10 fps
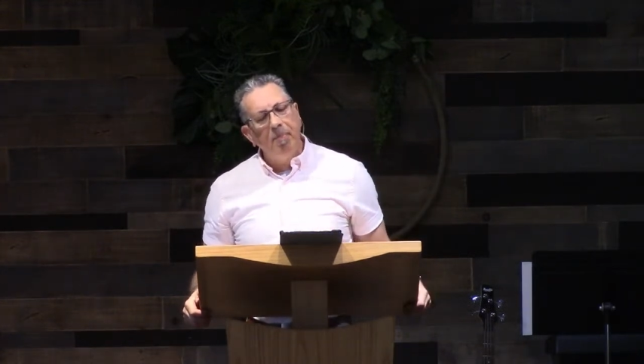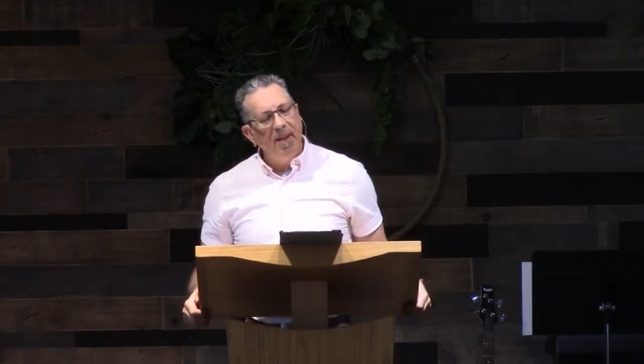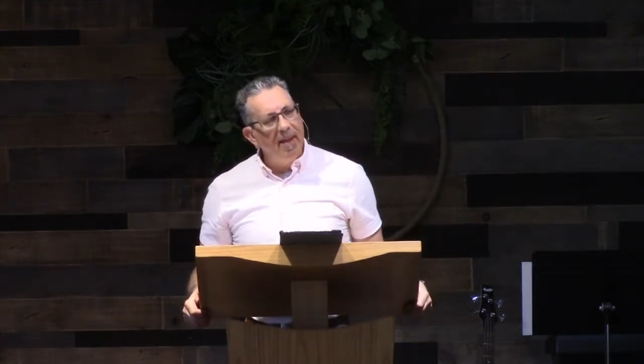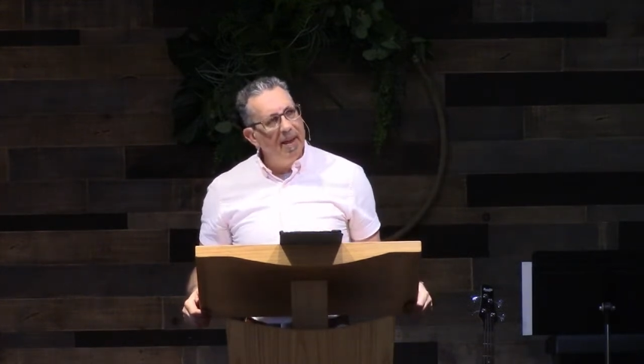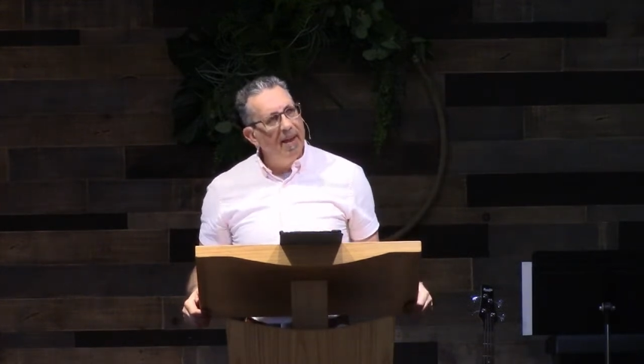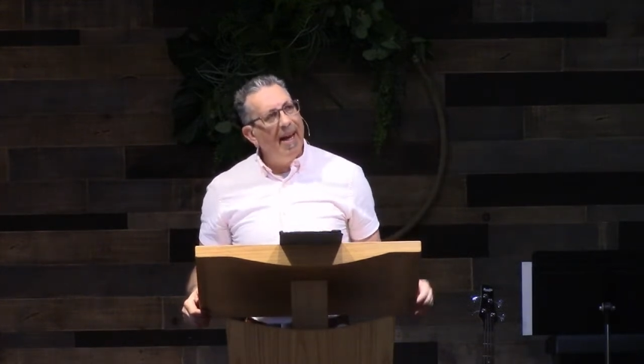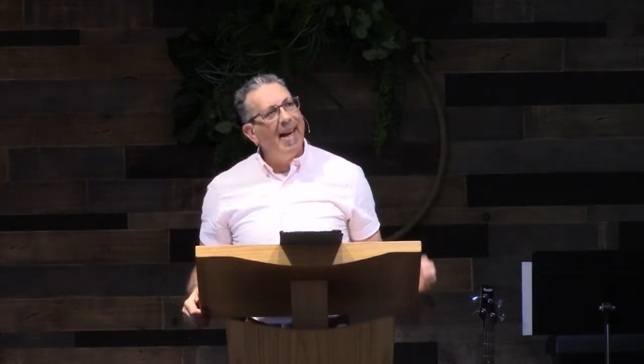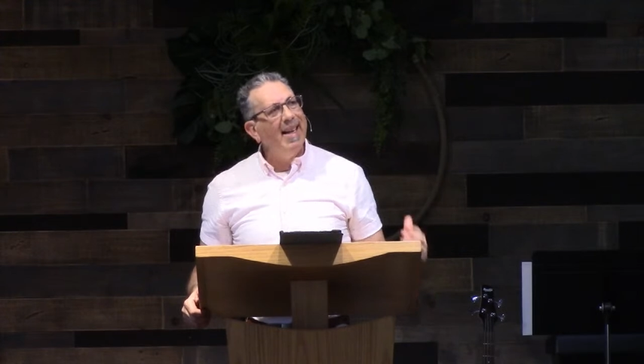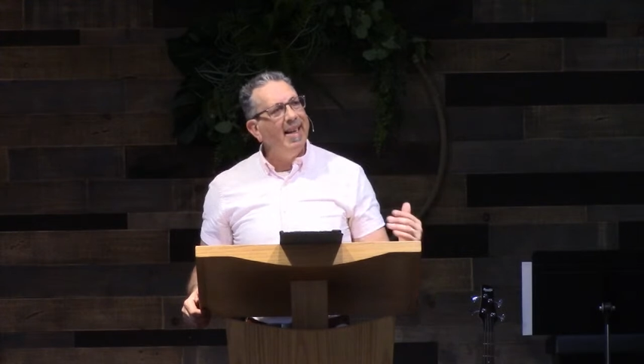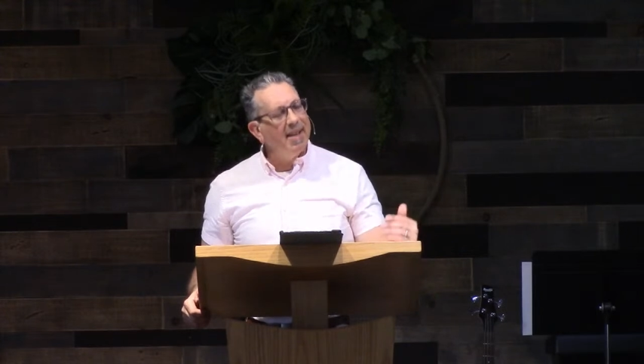being
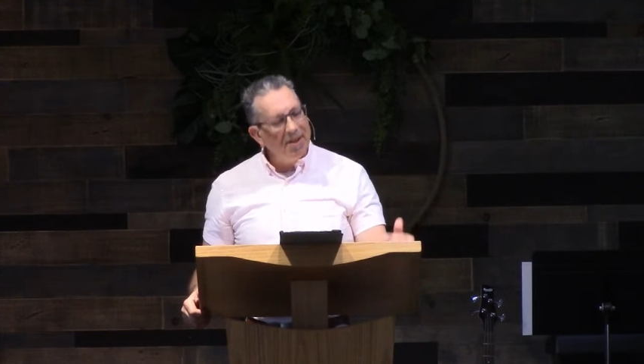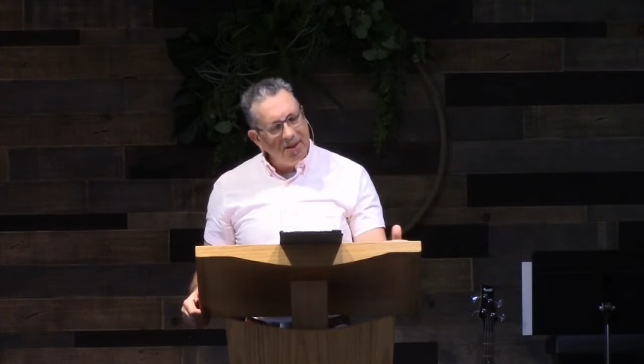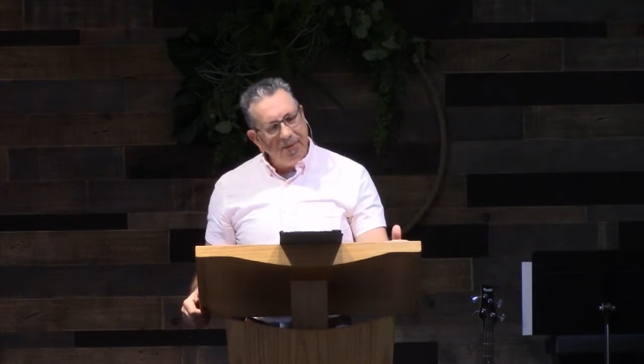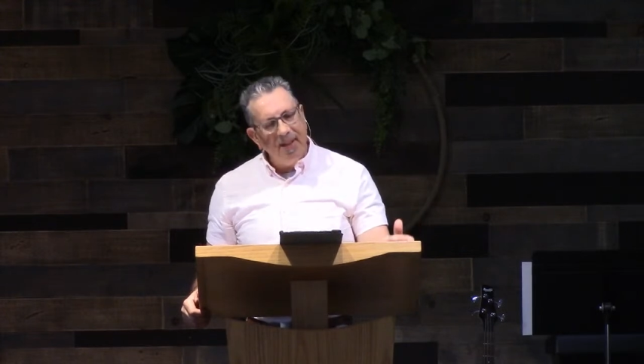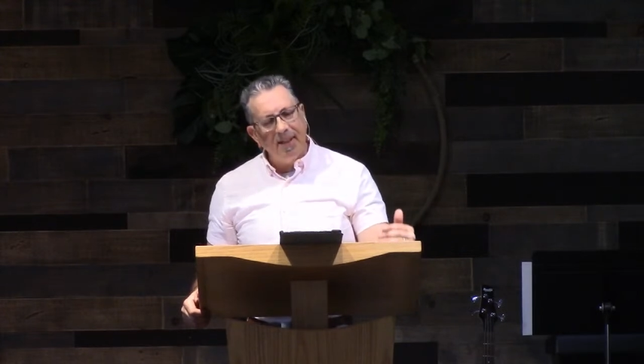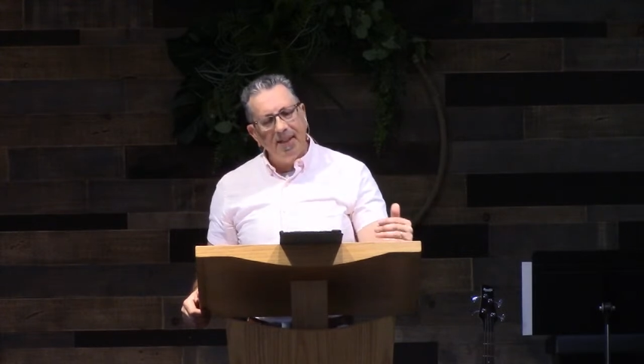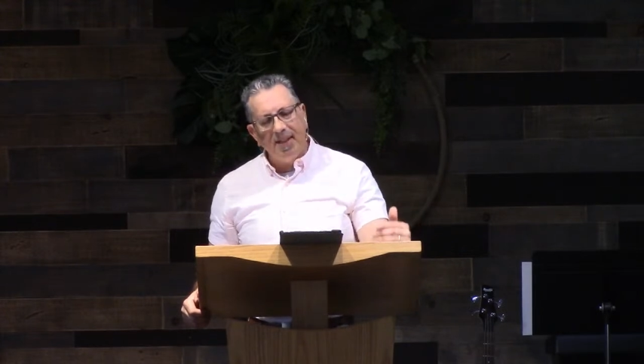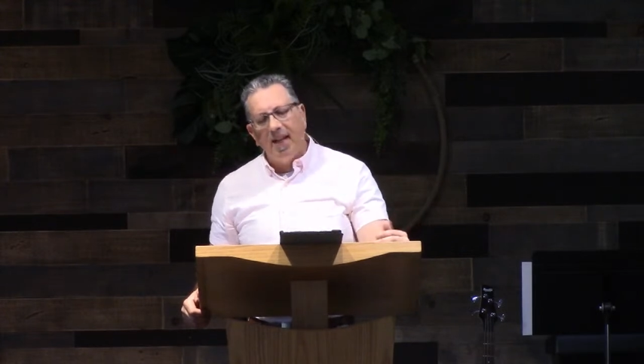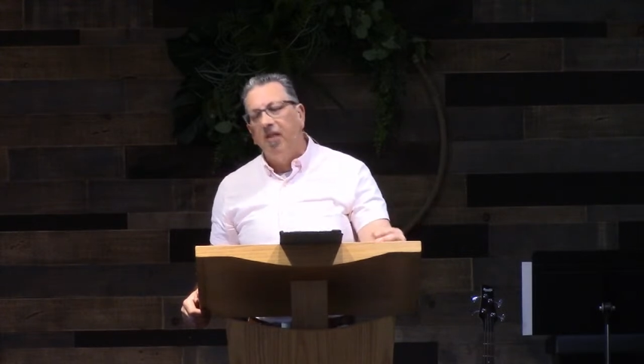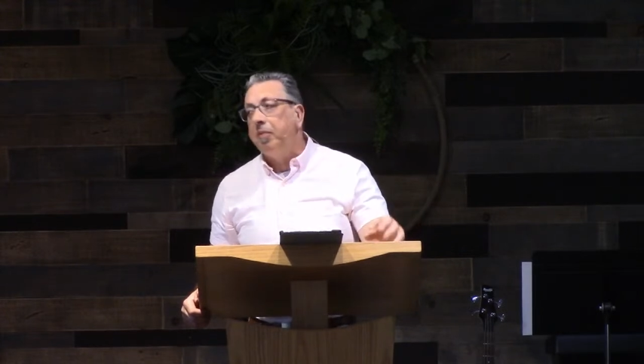and history
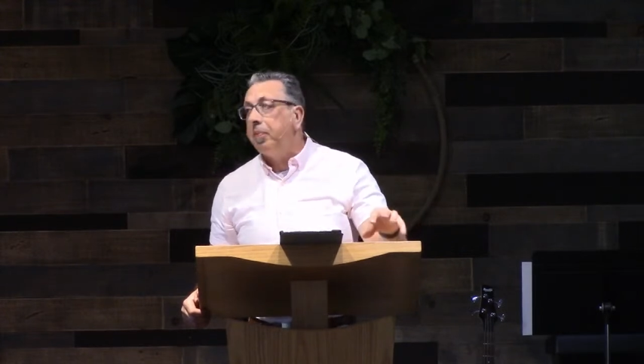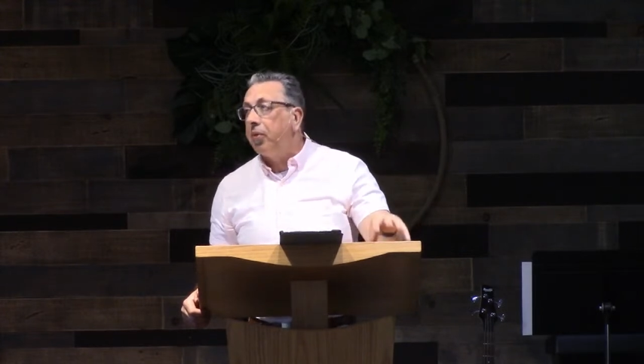itself.